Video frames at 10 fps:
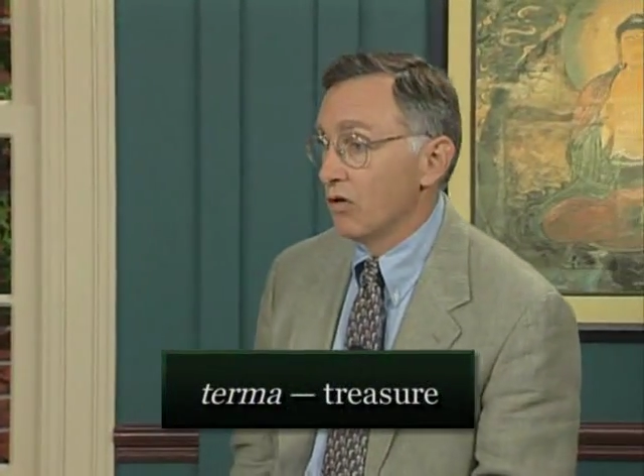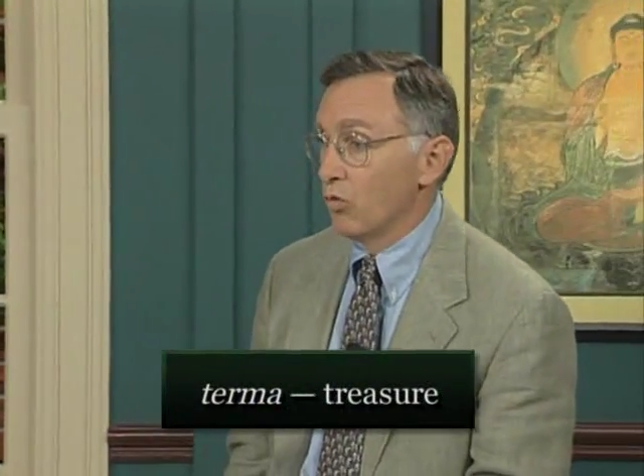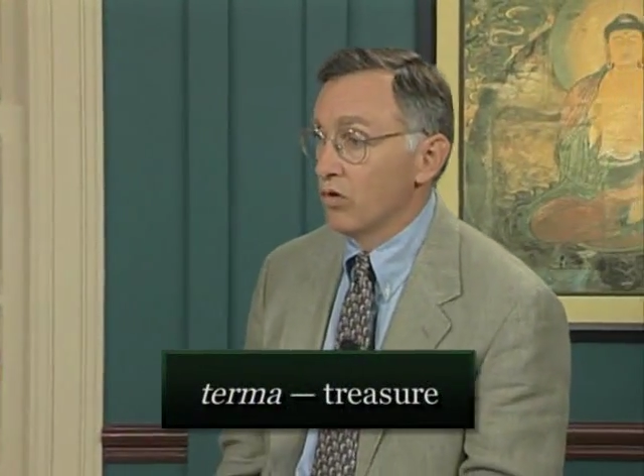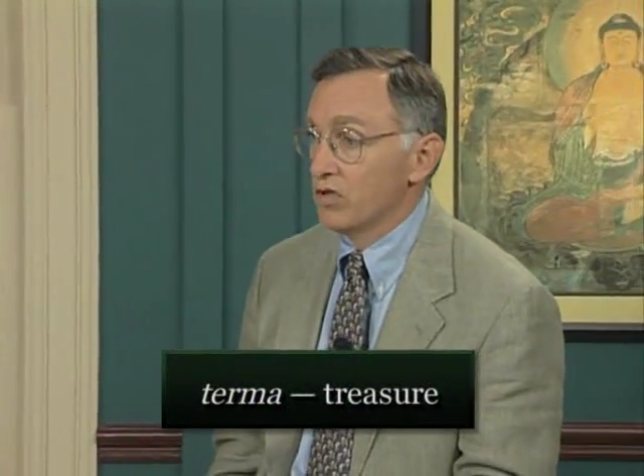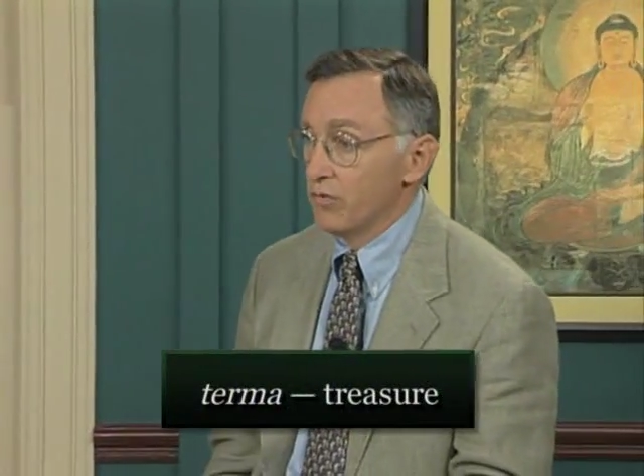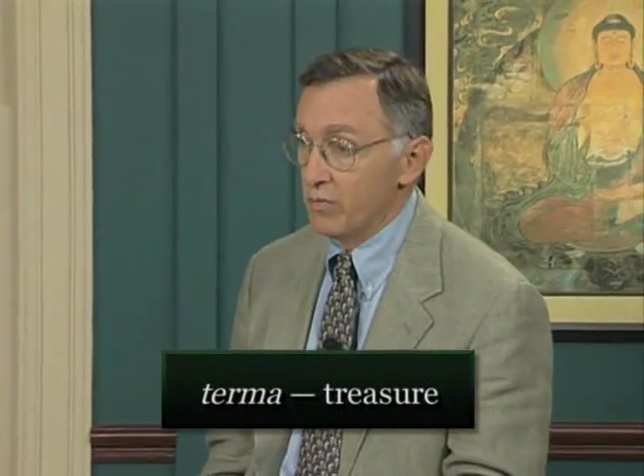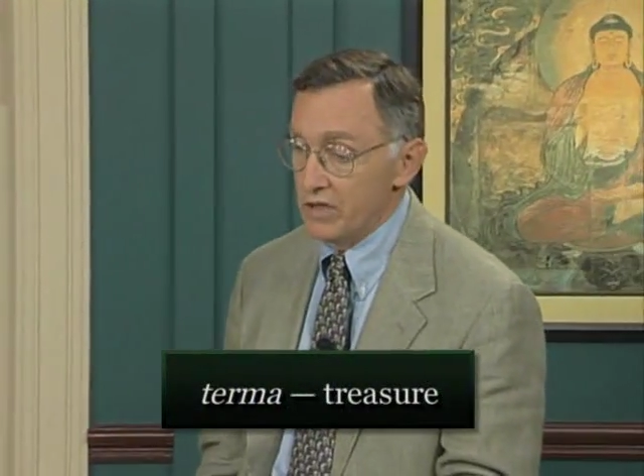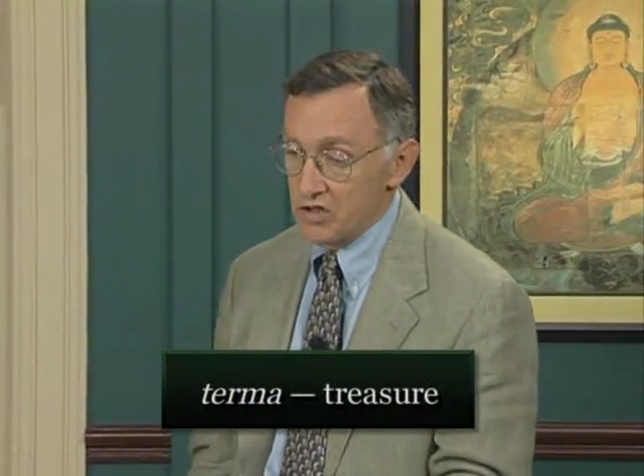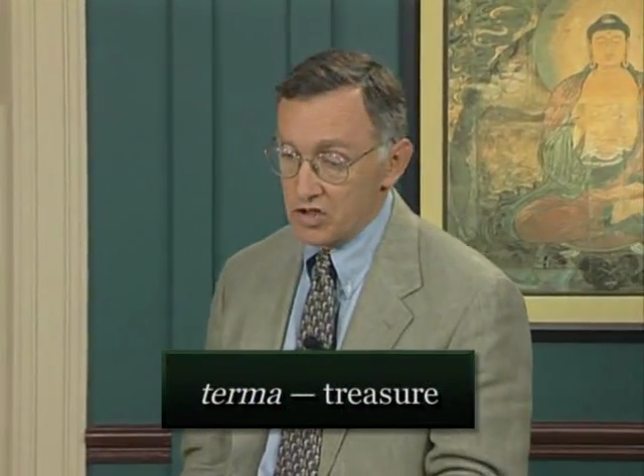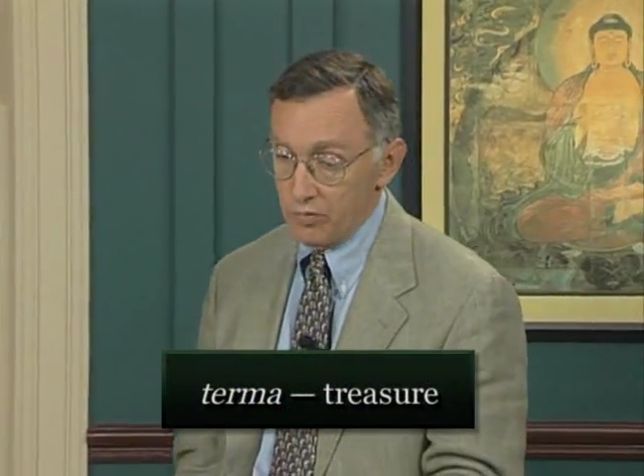a word that
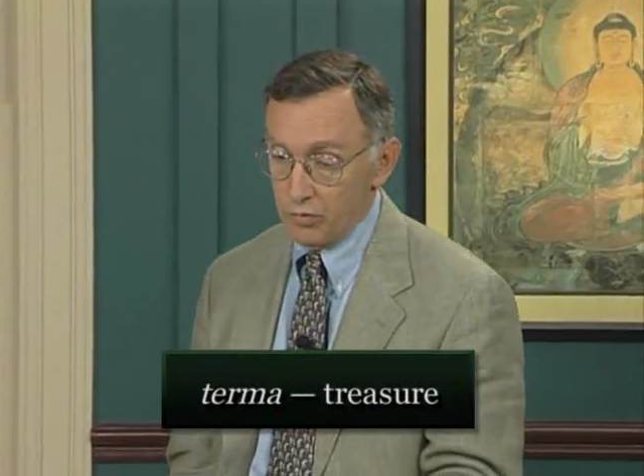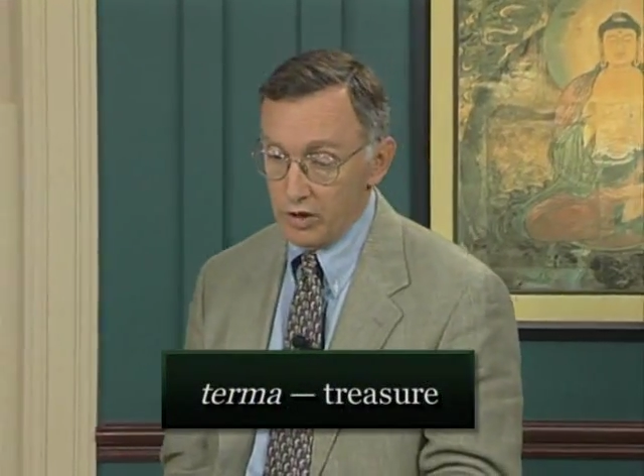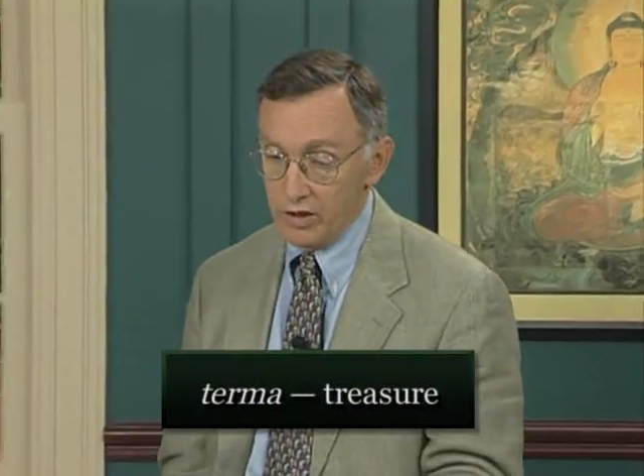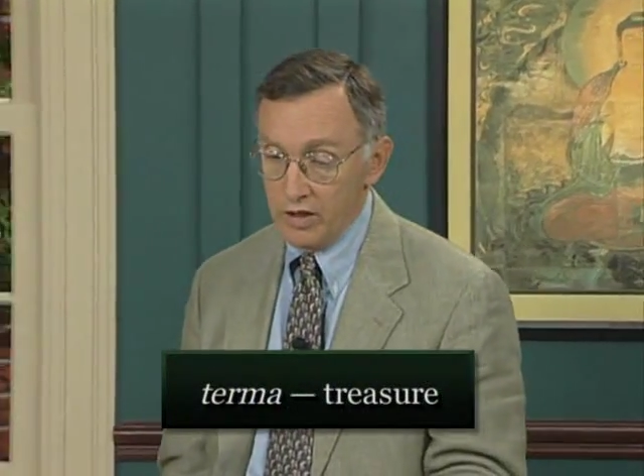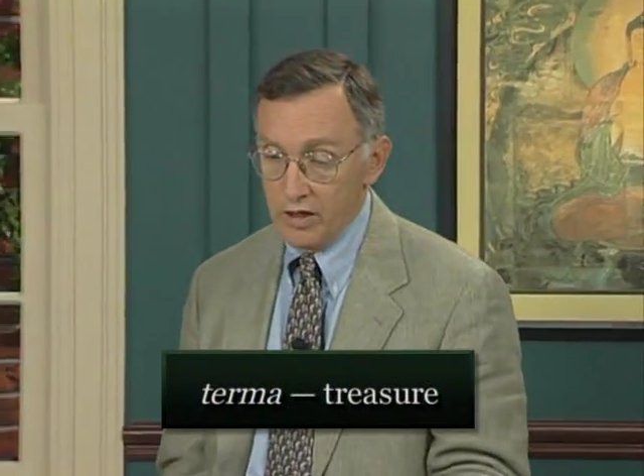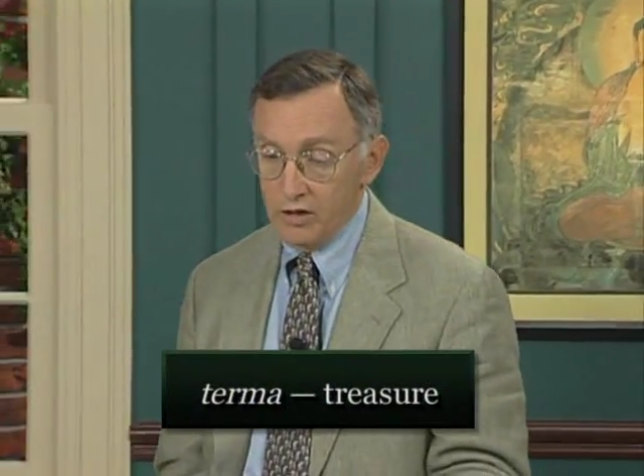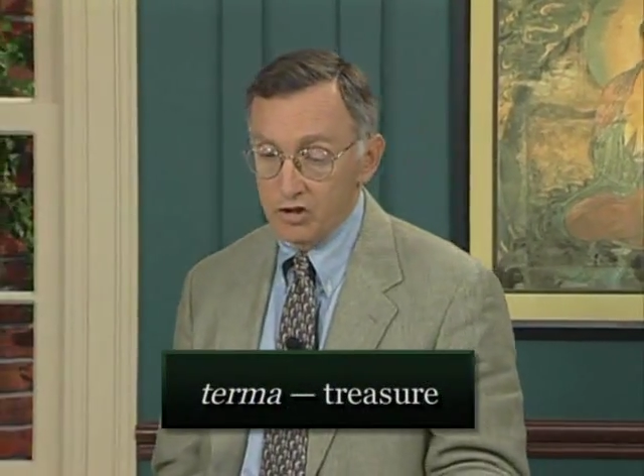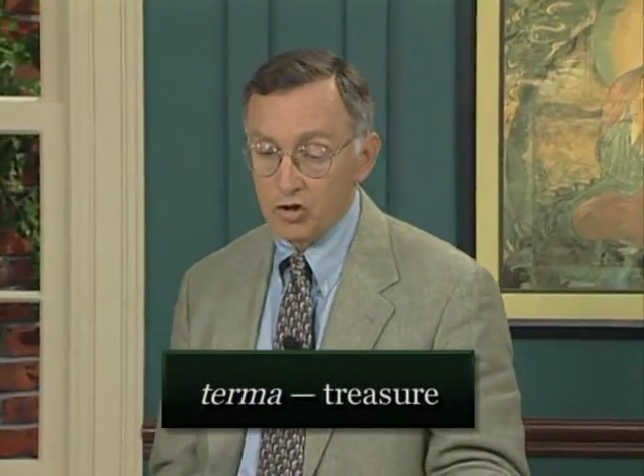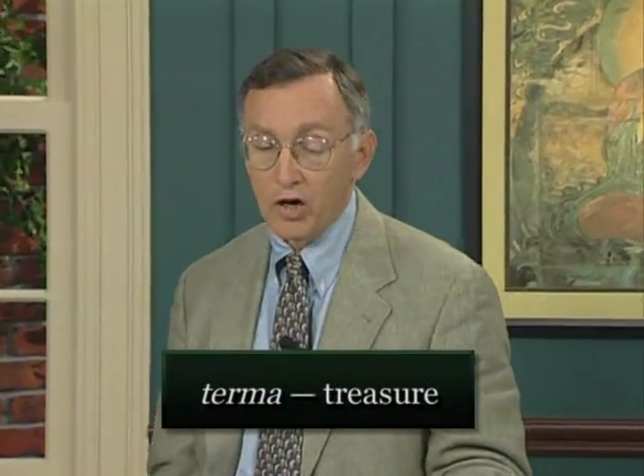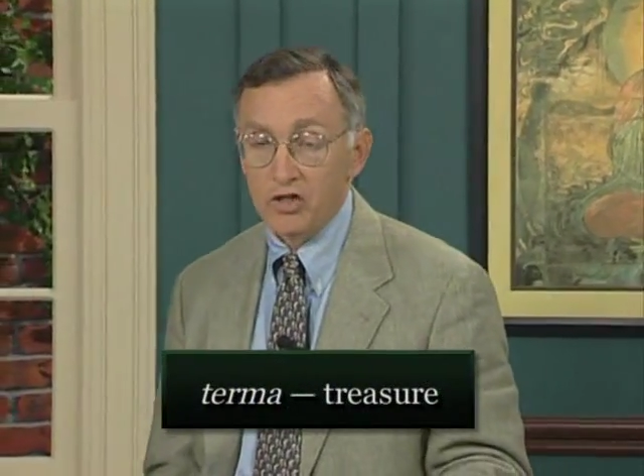means simply
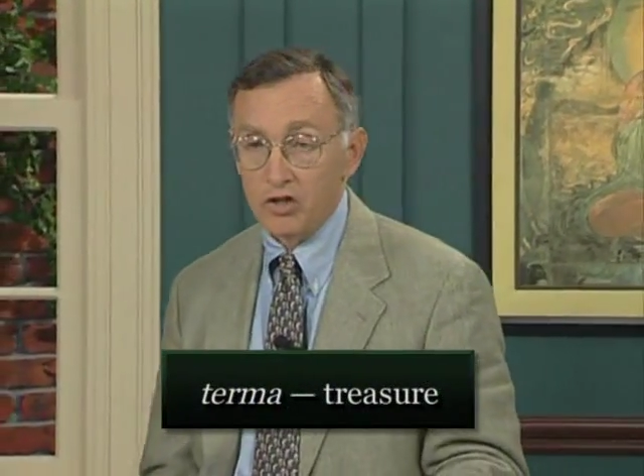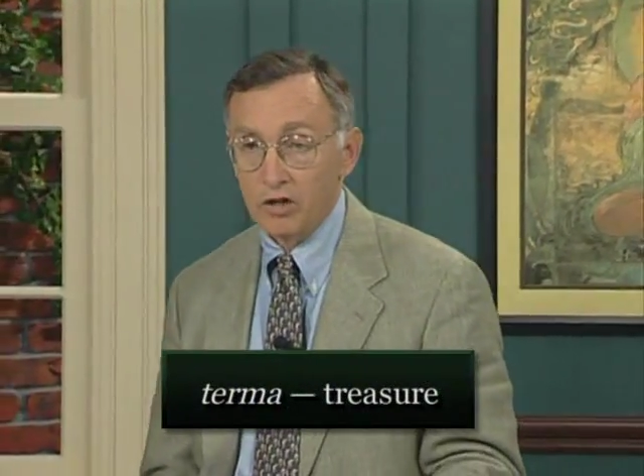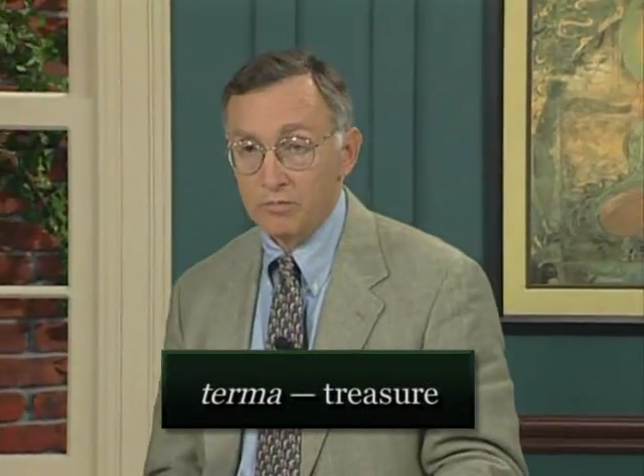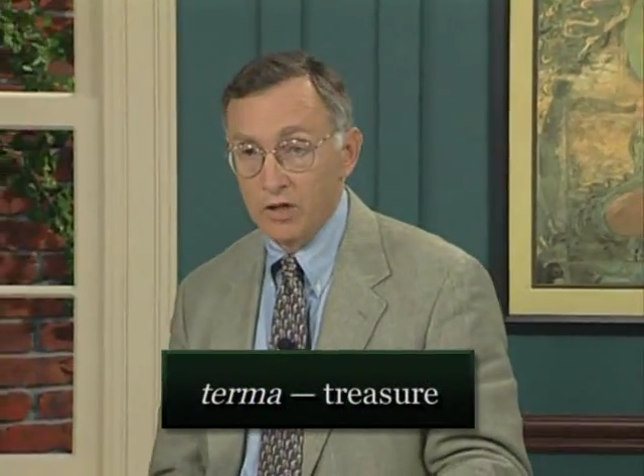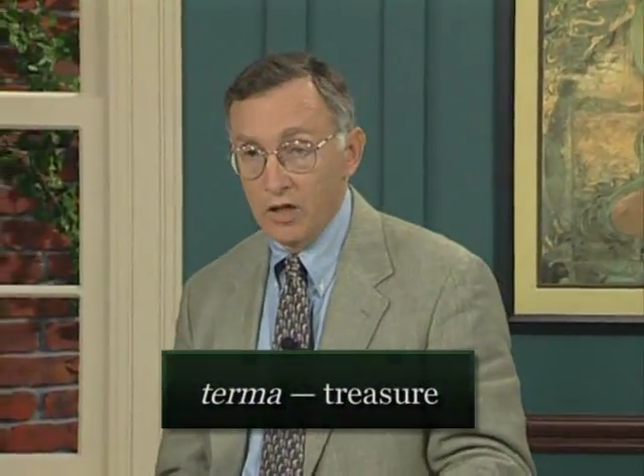treasure.